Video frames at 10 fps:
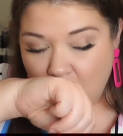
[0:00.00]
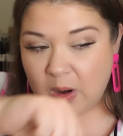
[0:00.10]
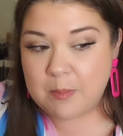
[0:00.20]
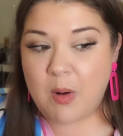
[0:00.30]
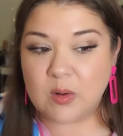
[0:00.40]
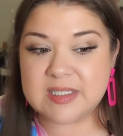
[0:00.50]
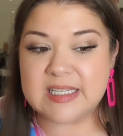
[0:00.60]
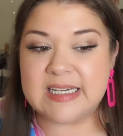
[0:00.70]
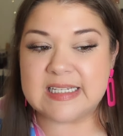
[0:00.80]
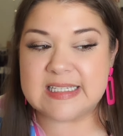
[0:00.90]
What it
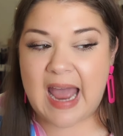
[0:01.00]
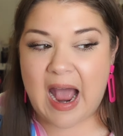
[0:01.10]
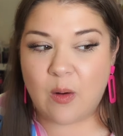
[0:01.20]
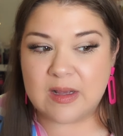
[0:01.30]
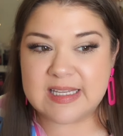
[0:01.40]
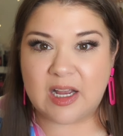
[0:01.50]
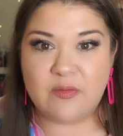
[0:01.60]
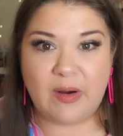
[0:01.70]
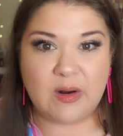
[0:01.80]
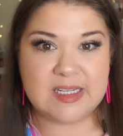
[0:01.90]
mostly is now is like
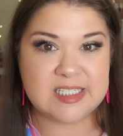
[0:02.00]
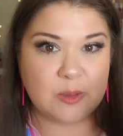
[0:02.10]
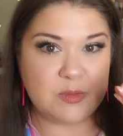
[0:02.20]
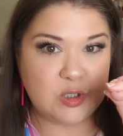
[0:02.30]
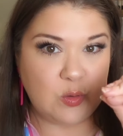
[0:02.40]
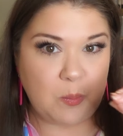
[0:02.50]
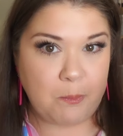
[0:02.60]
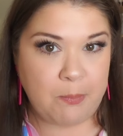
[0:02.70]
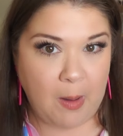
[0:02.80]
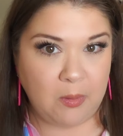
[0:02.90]
a very
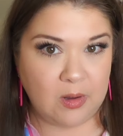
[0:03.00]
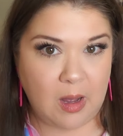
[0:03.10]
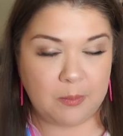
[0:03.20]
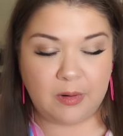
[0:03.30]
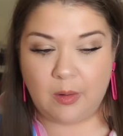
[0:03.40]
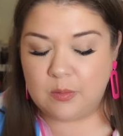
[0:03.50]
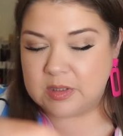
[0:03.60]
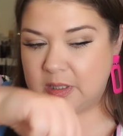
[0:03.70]
subdued bubblegum note.